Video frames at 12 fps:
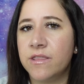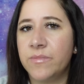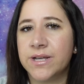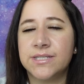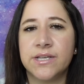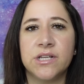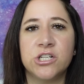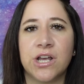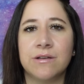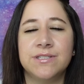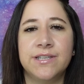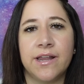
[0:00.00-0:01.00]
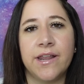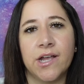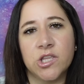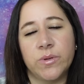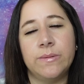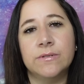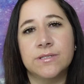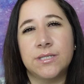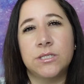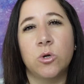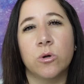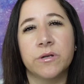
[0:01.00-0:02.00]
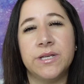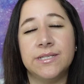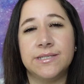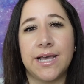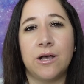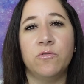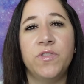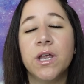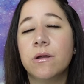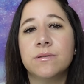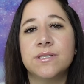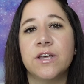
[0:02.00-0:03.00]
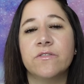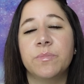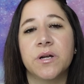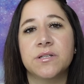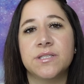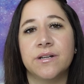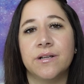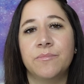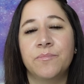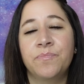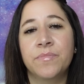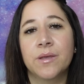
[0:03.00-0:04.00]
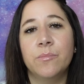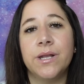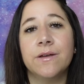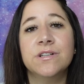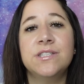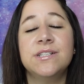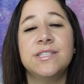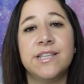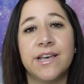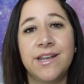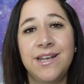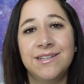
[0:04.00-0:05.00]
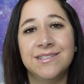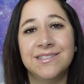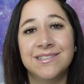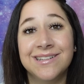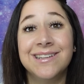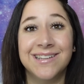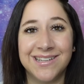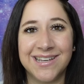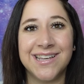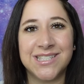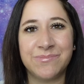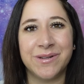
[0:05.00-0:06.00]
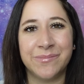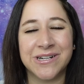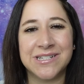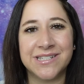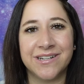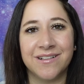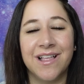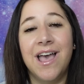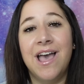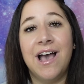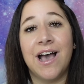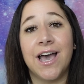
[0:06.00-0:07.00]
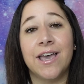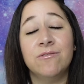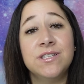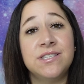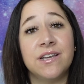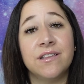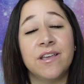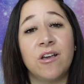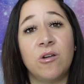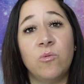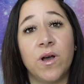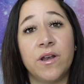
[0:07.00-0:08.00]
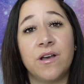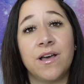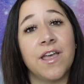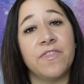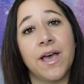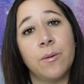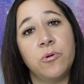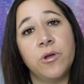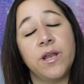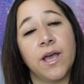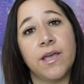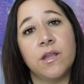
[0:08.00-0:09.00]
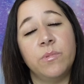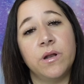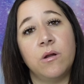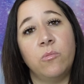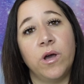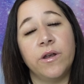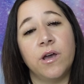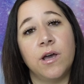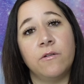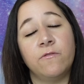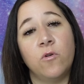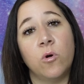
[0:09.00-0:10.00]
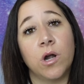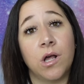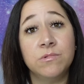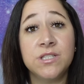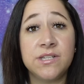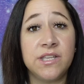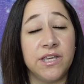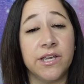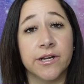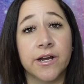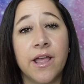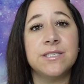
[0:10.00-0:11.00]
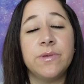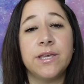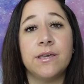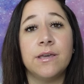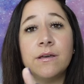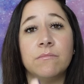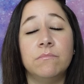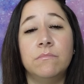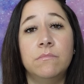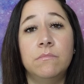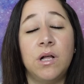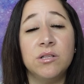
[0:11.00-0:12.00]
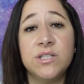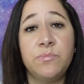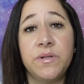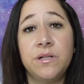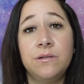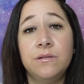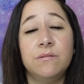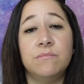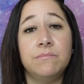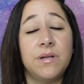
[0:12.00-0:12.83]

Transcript: the message. I was getting other people's stories out there. It was never personal. But ever since then, it's been personal. I was selling on Whatnot at that point. I had been on Whatnot for almost a year. I was making multiple